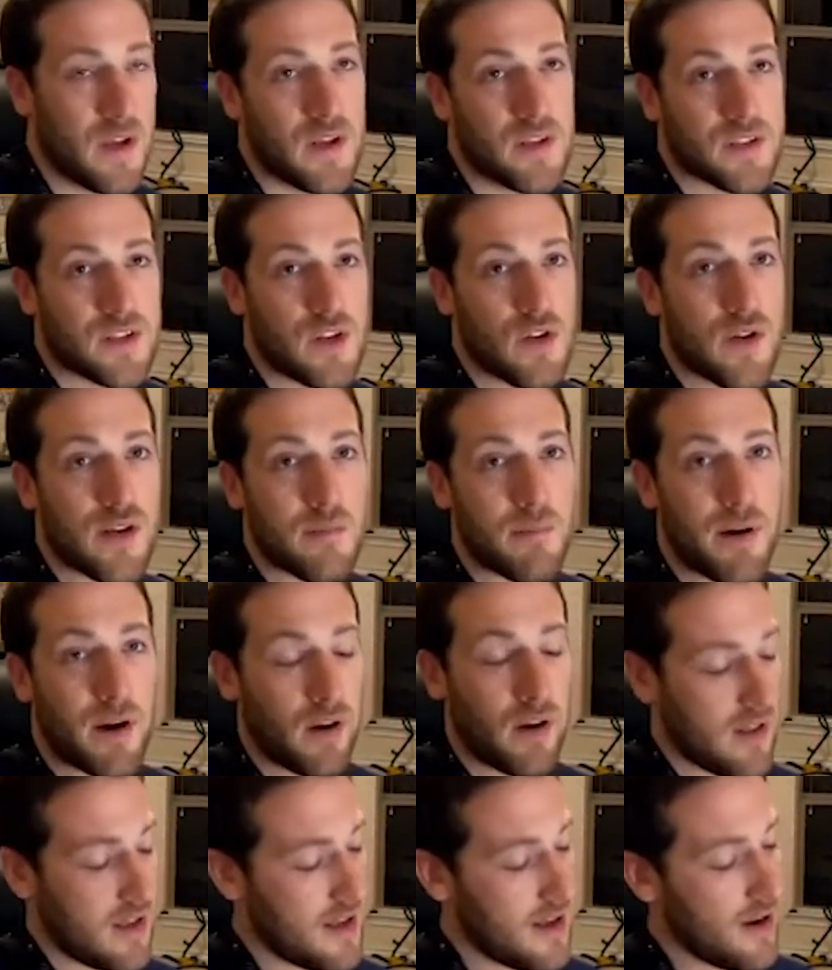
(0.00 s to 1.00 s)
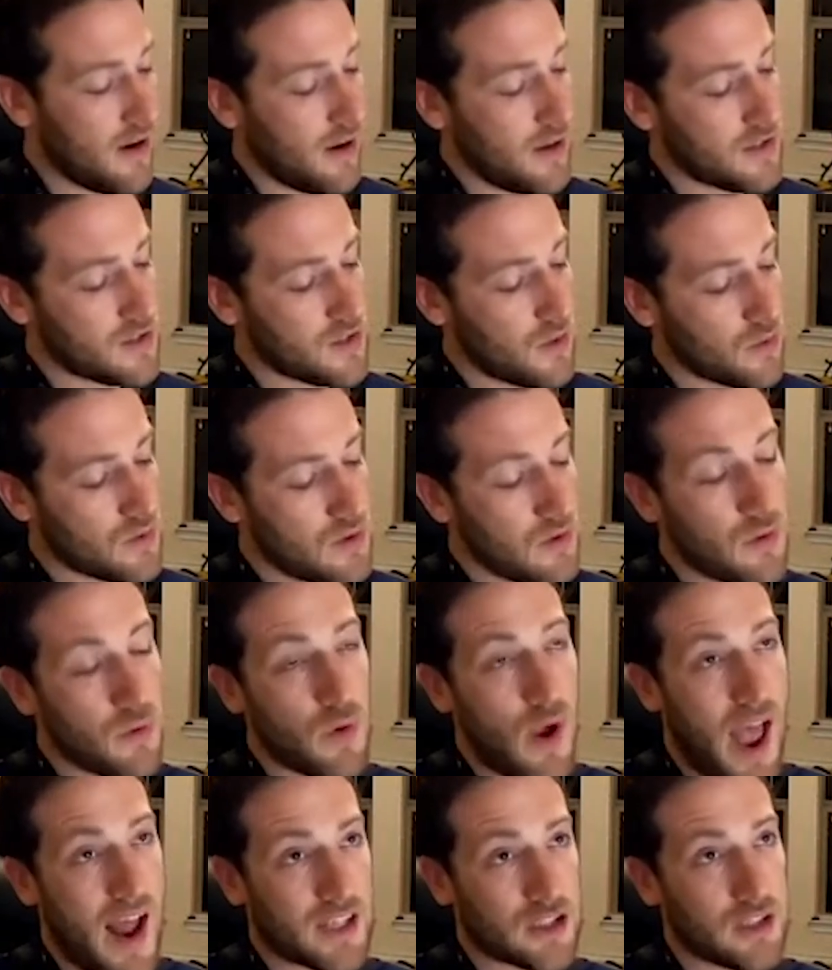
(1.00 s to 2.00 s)
So you can barely hear it. So
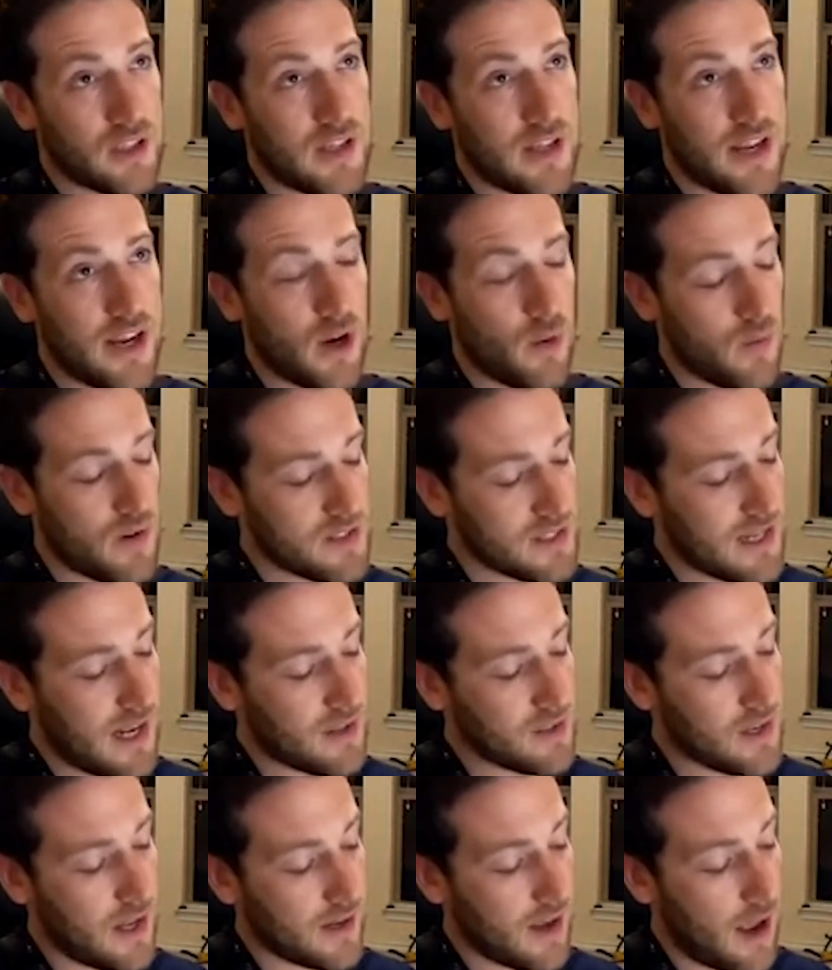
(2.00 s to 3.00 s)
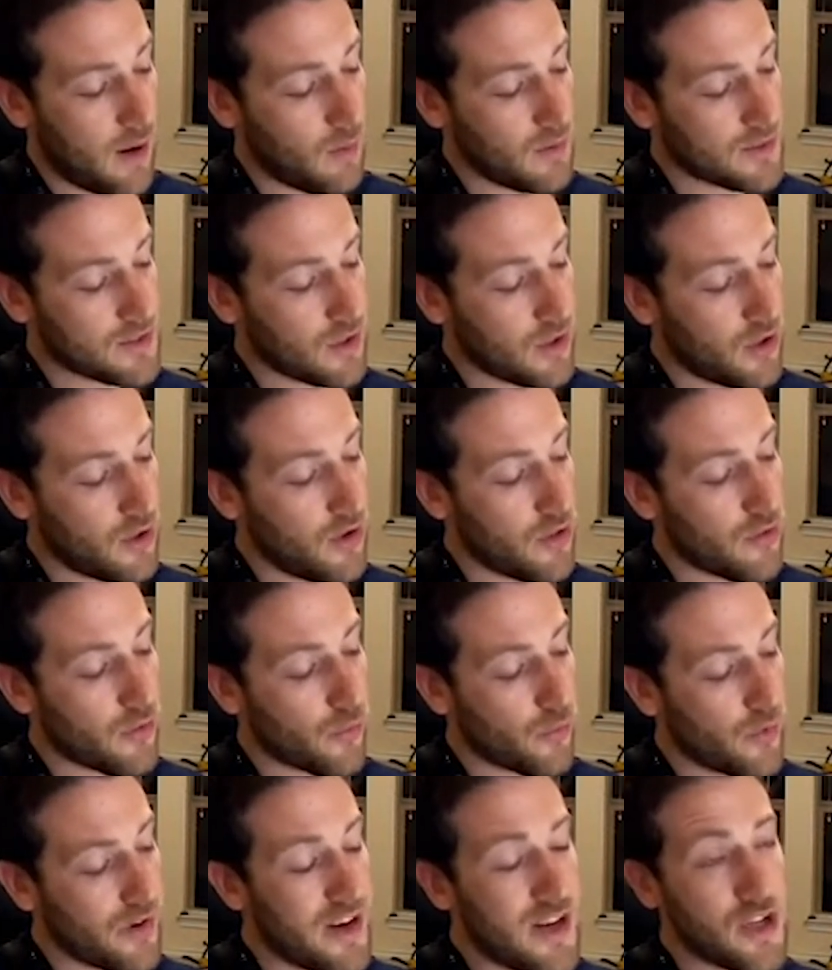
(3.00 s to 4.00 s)
to actually hear what it sounds like, I will turn the
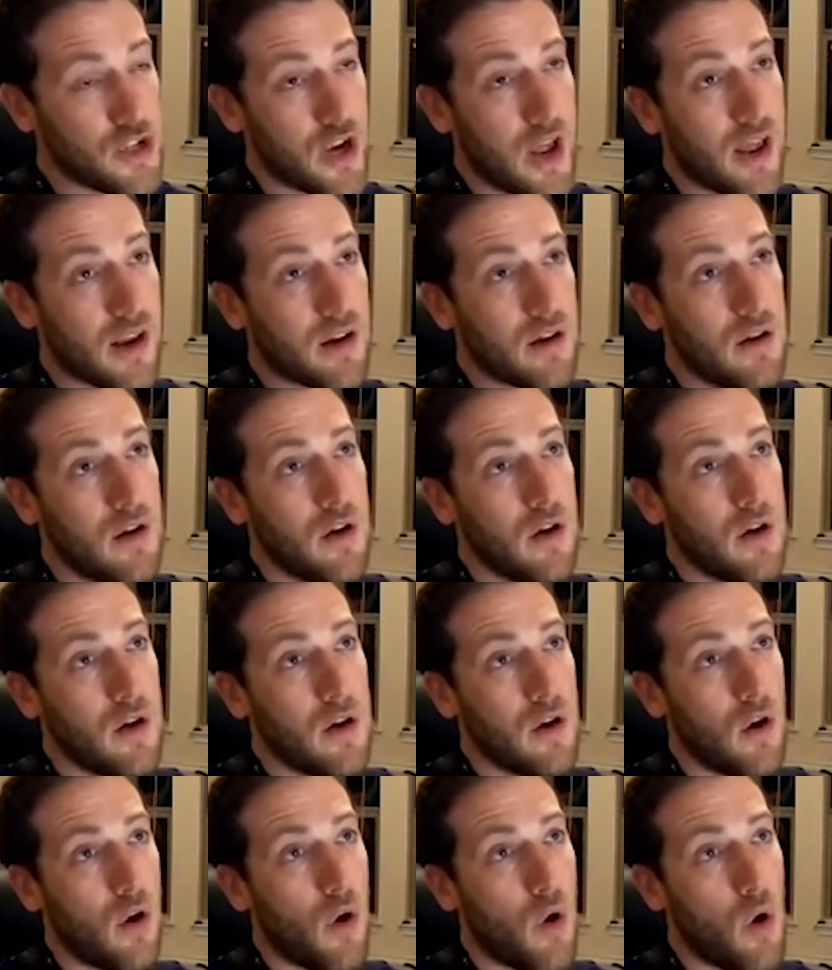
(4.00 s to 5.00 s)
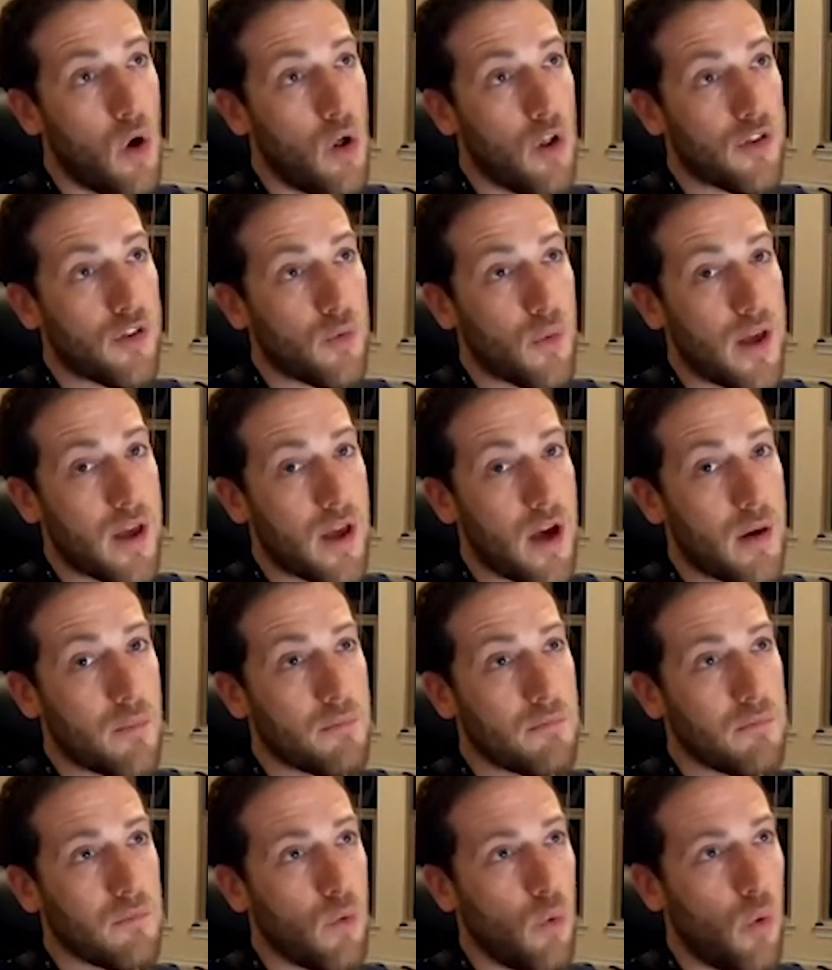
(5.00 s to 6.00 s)
regen all the way up.
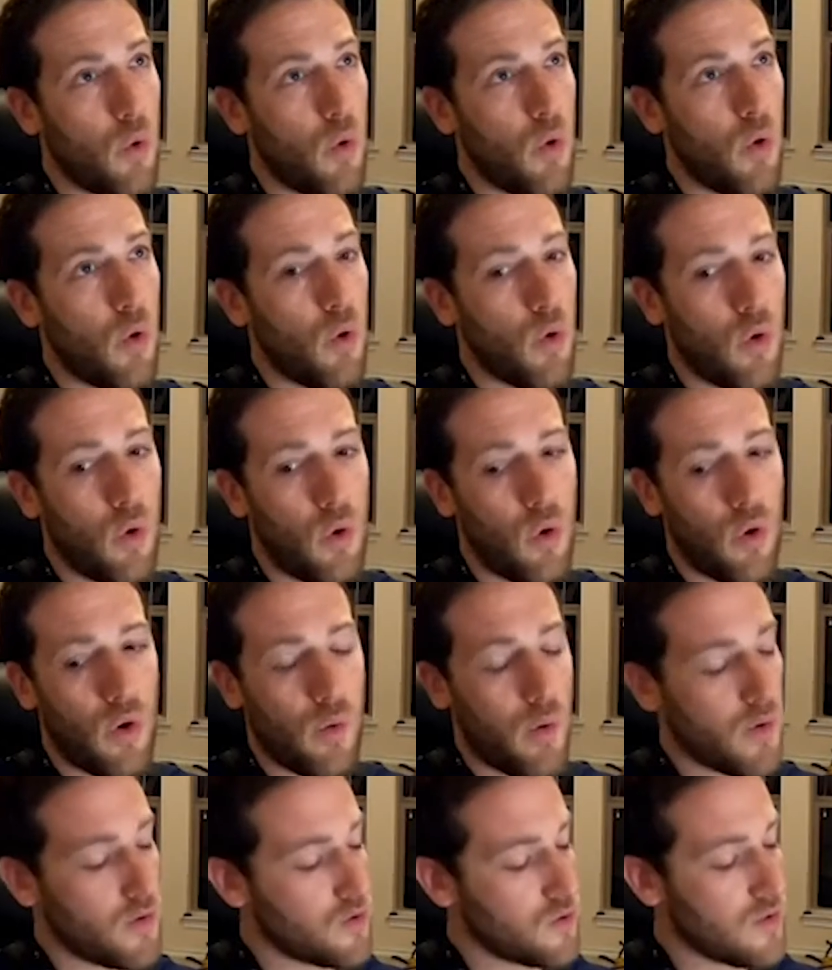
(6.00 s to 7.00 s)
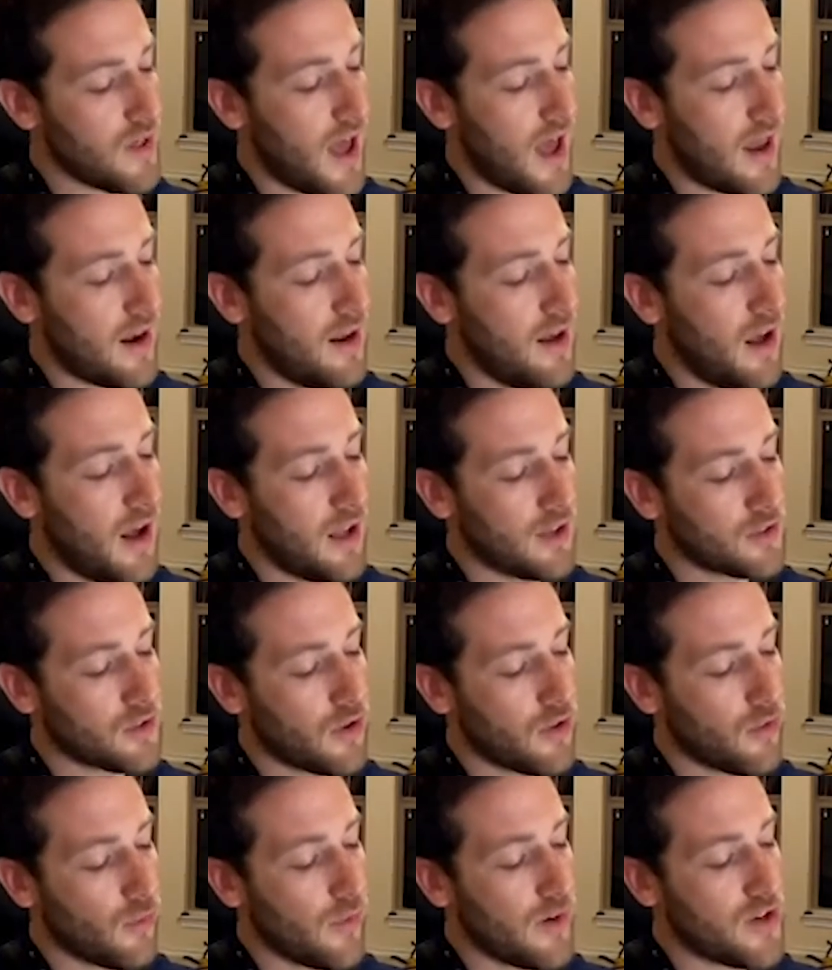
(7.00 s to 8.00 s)
Oh, I won't do that. I'll
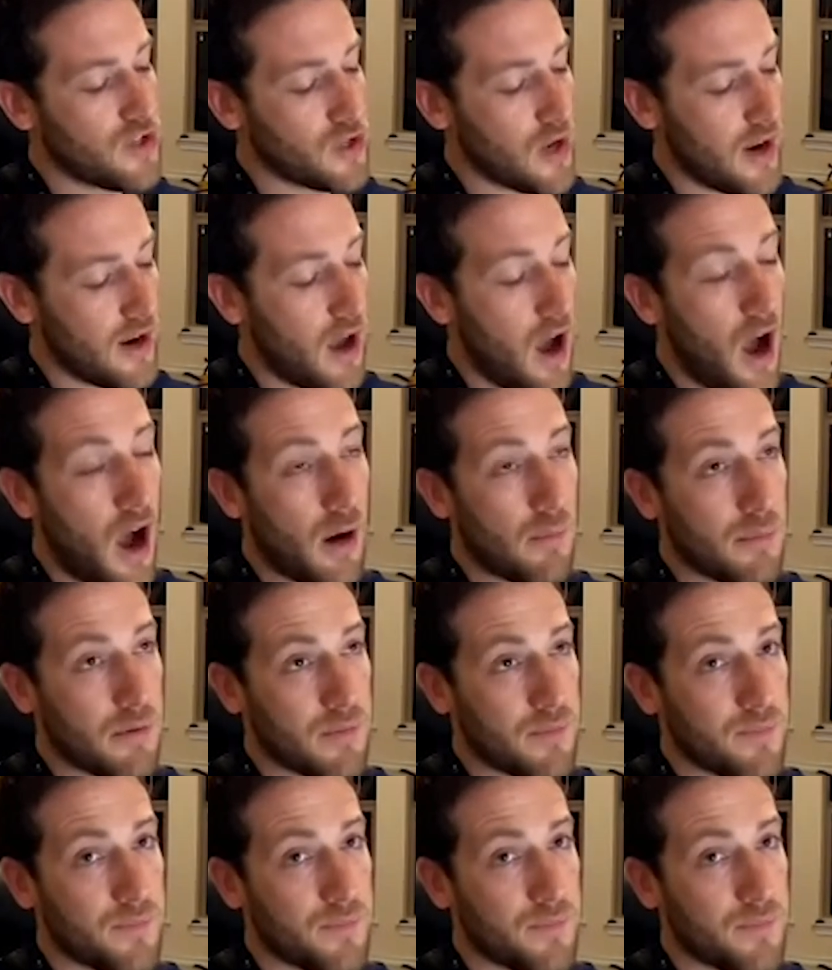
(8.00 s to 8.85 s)
turn the regen up.